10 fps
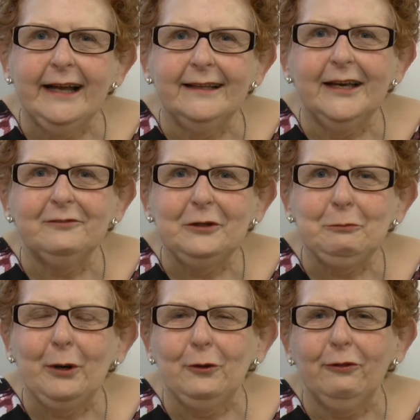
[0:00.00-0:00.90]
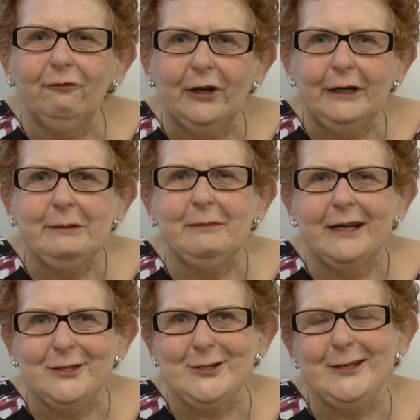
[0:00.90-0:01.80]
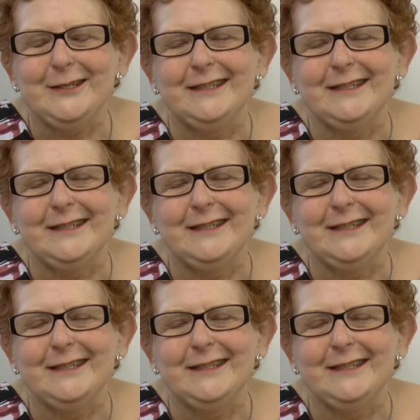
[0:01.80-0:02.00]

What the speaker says: I love you both very much.